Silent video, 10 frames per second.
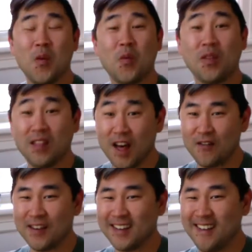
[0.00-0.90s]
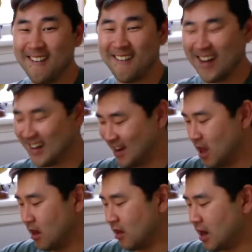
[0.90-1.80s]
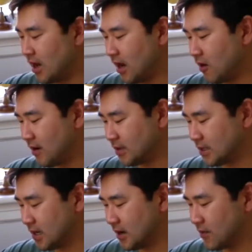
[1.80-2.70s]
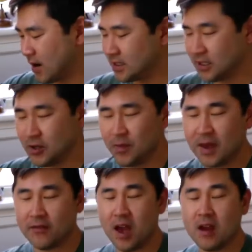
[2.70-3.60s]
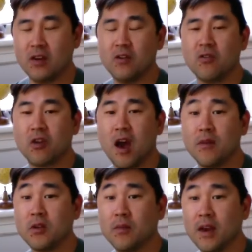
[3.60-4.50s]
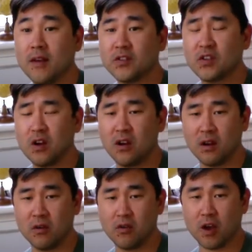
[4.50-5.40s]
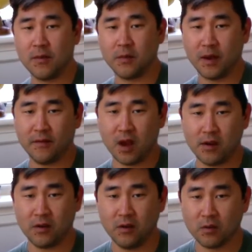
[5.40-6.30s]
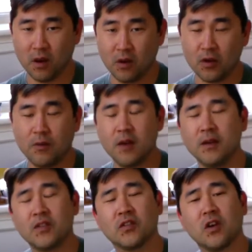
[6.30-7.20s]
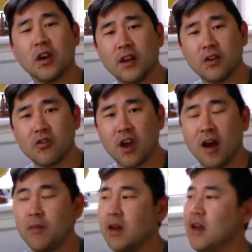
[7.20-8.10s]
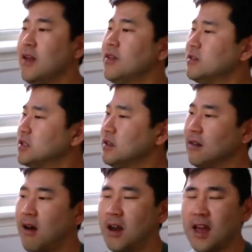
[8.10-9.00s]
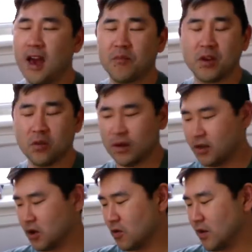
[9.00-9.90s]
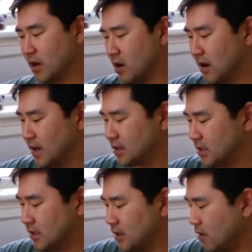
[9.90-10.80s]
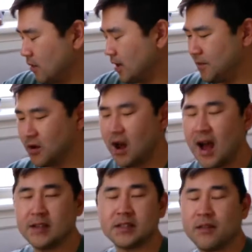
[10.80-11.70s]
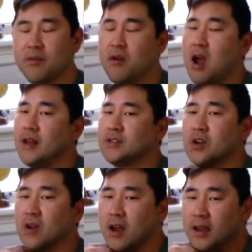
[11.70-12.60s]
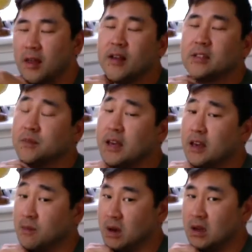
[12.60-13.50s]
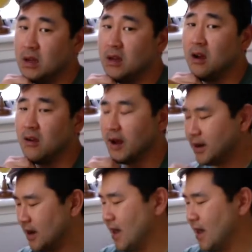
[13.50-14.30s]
Love it, all right? A lot of Aries, Sun and Rising, you may have gotten a new job. You may have started a new job. You may have gotten a new role. You may be starting a new job. There's a lot happening with career. It's, you know, keep your eyes on the prize, all right? And that's making money, all right?